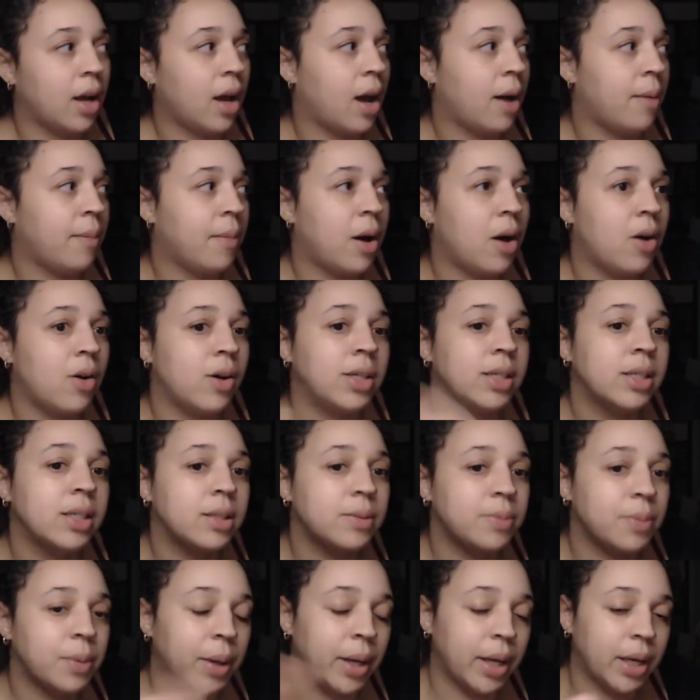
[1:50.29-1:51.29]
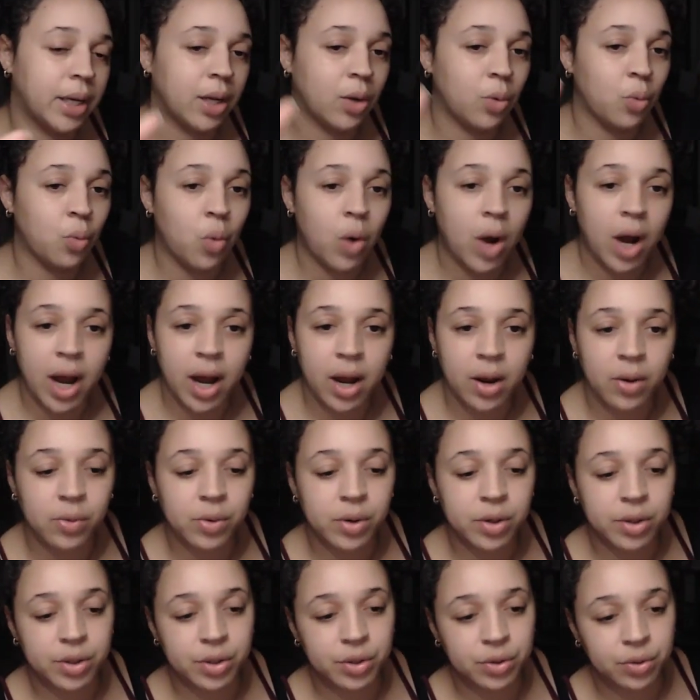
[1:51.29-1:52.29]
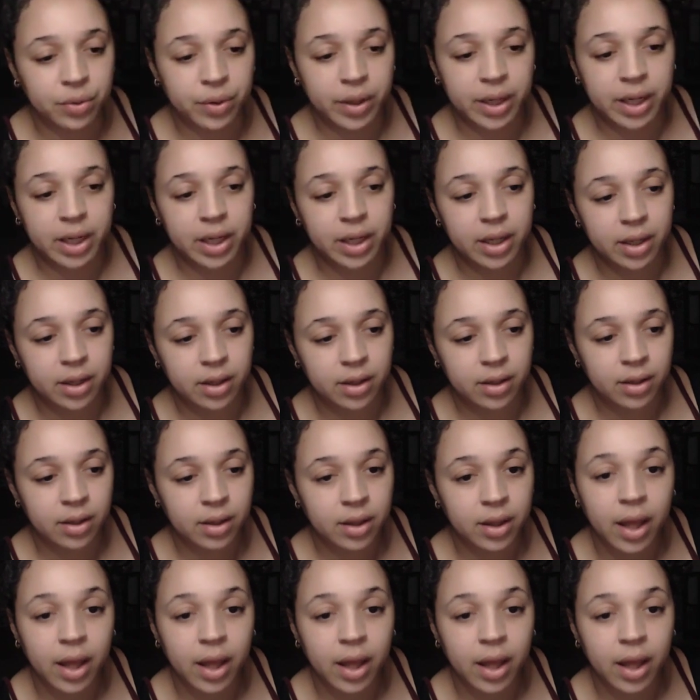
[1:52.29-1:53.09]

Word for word: I'm always explaining why we're doing it.